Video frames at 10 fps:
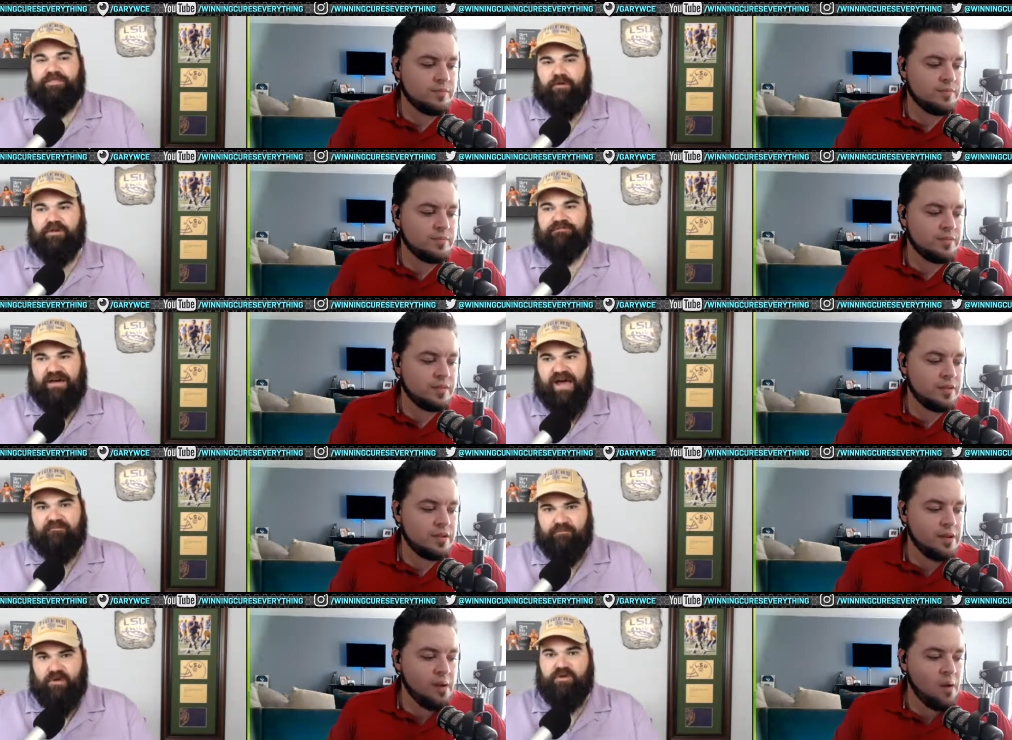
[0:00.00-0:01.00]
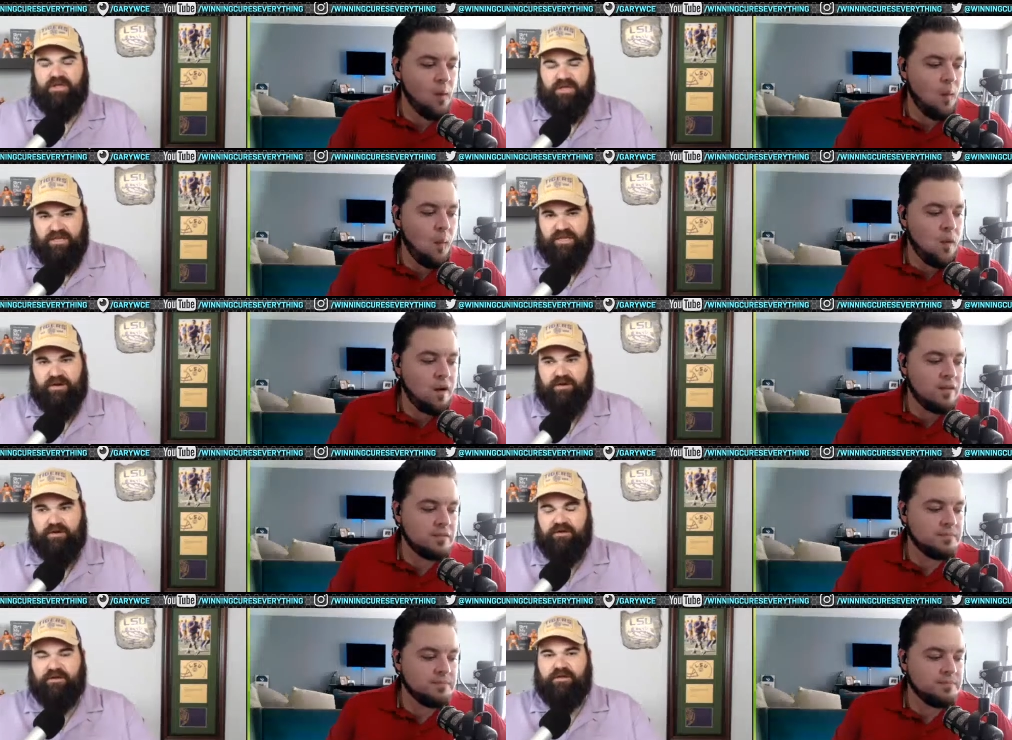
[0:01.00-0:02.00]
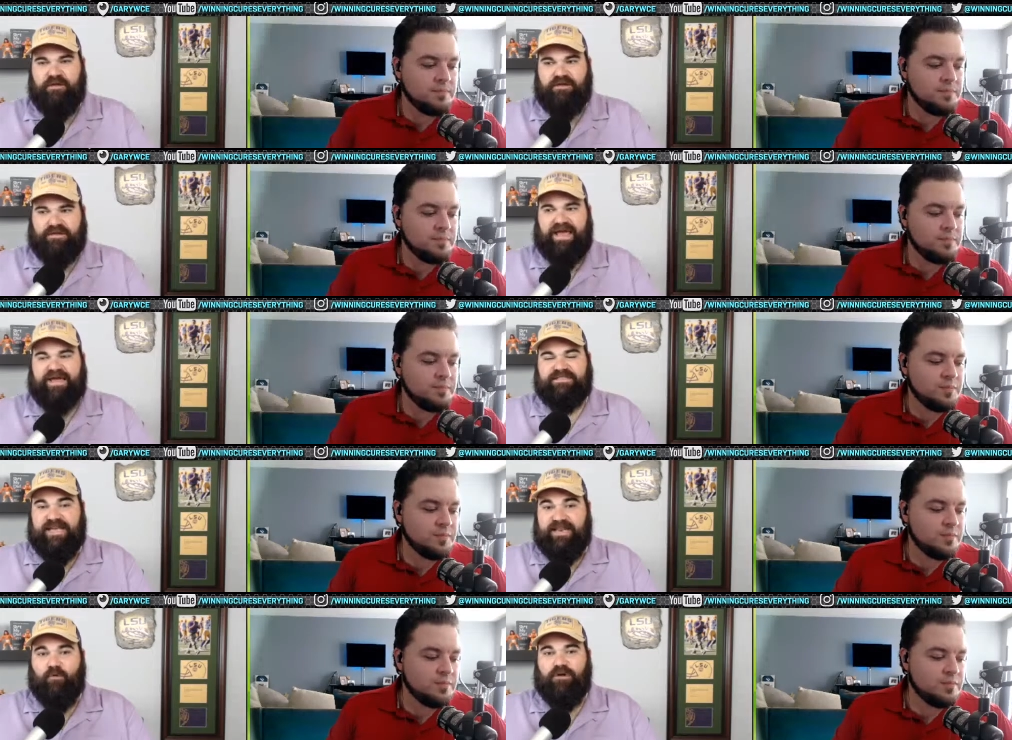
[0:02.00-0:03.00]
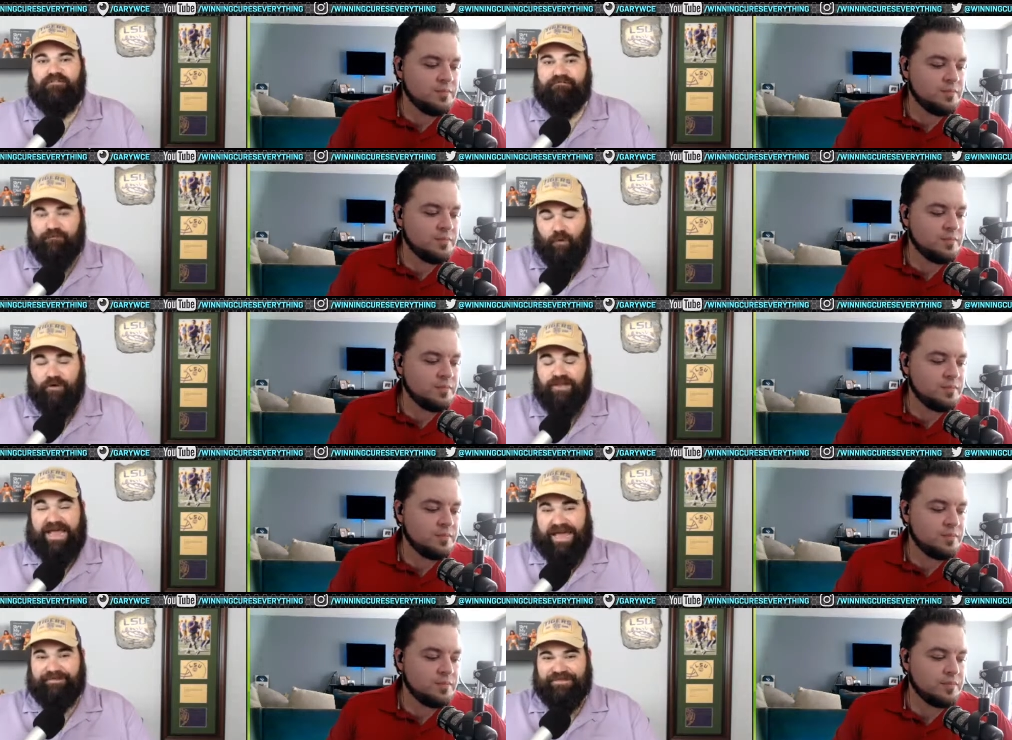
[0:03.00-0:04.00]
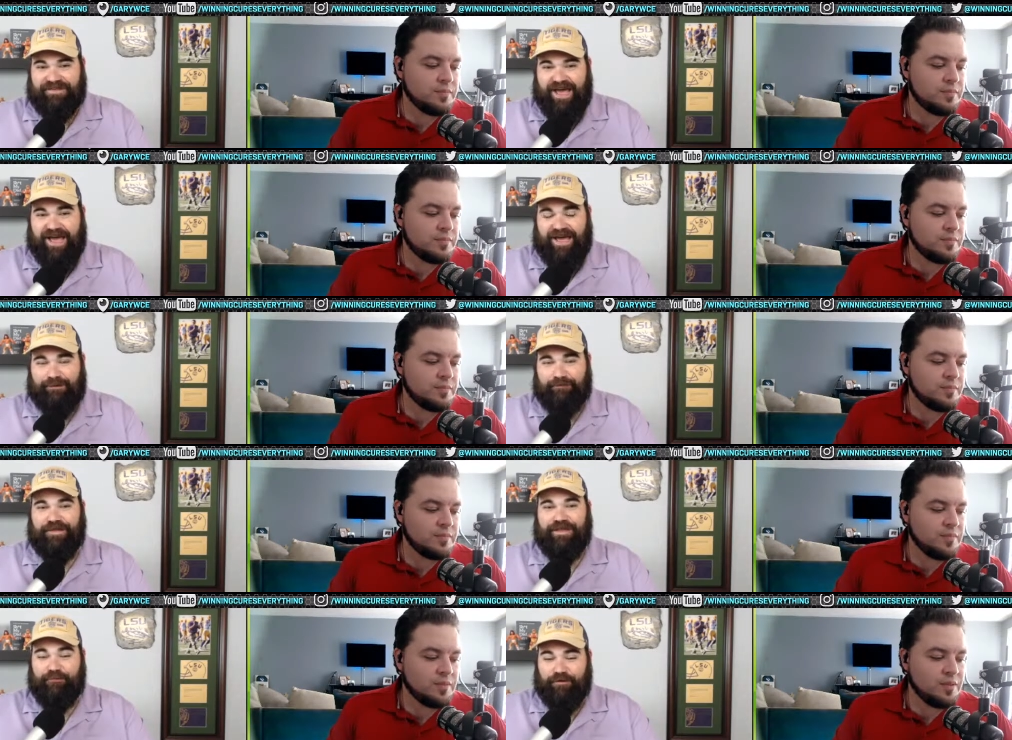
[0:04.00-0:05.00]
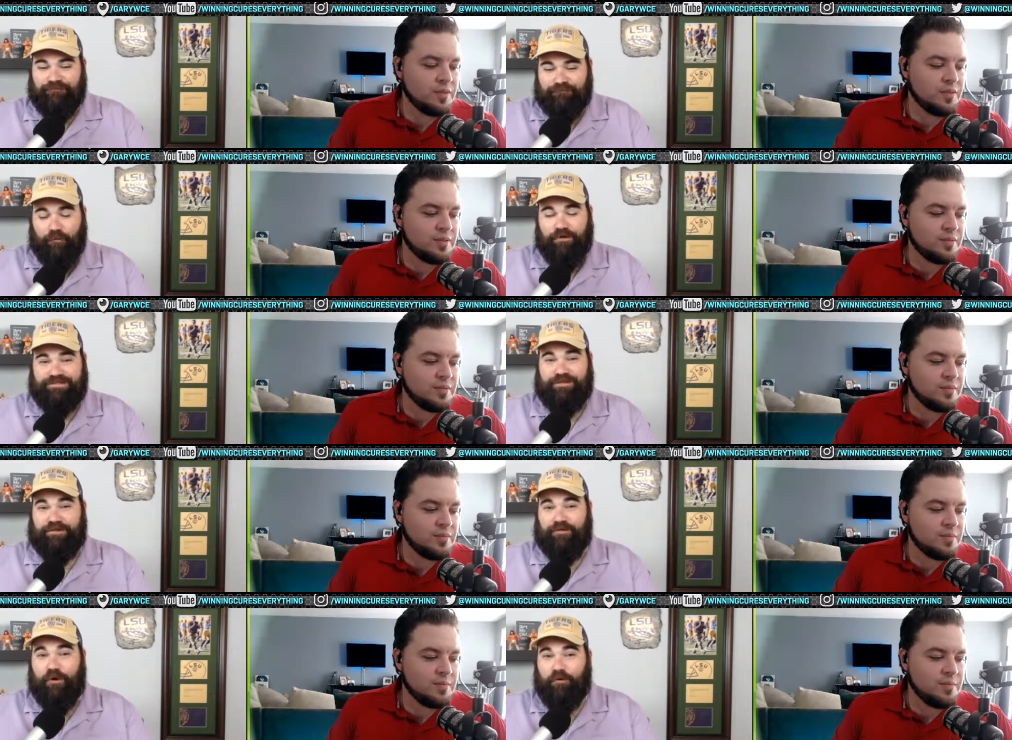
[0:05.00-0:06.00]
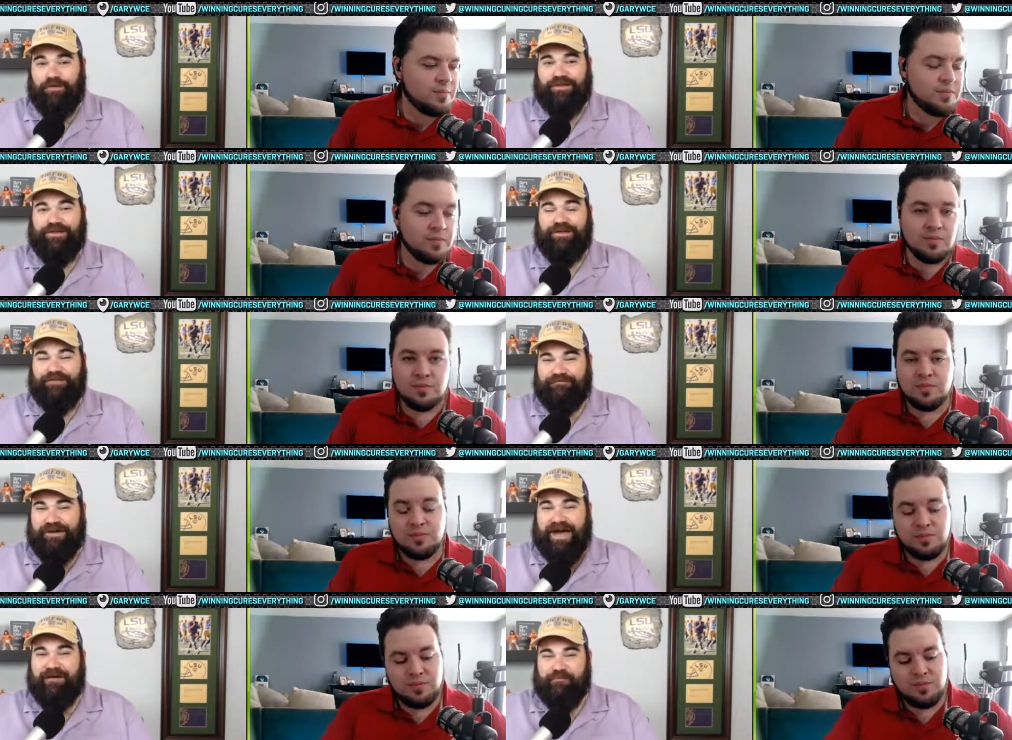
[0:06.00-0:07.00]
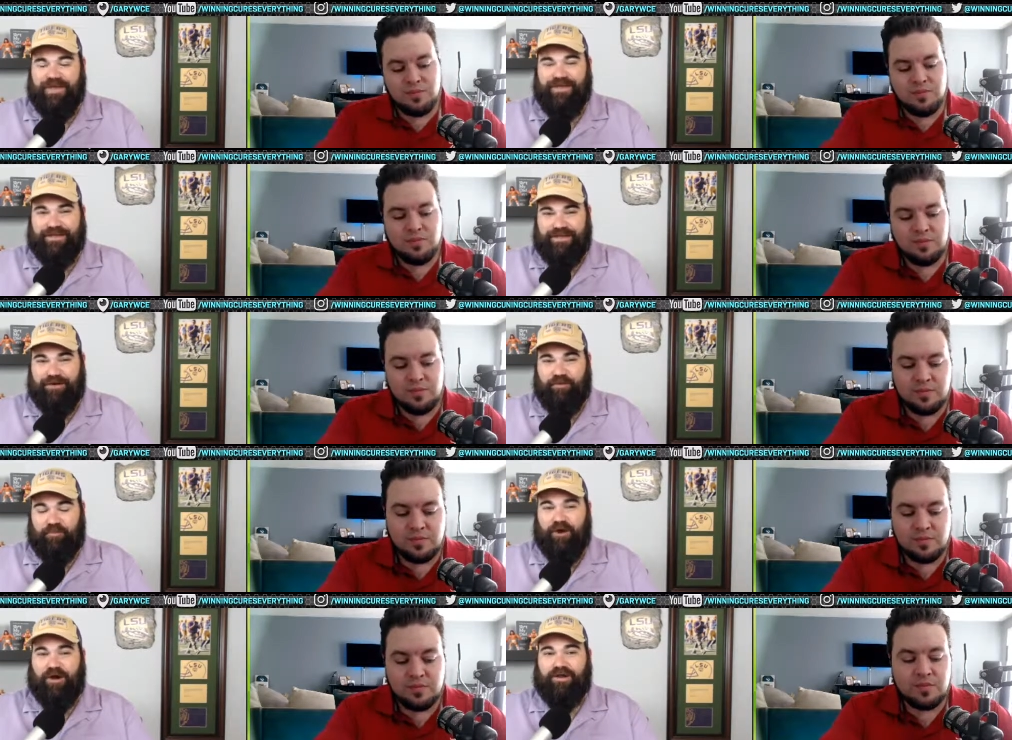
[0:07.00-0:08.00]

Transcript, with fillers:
Speaker 1: thirty-five million dollars a year, and Dak said he wanted forty at the time. He wanted forty, so they were only five million dollars a year apart,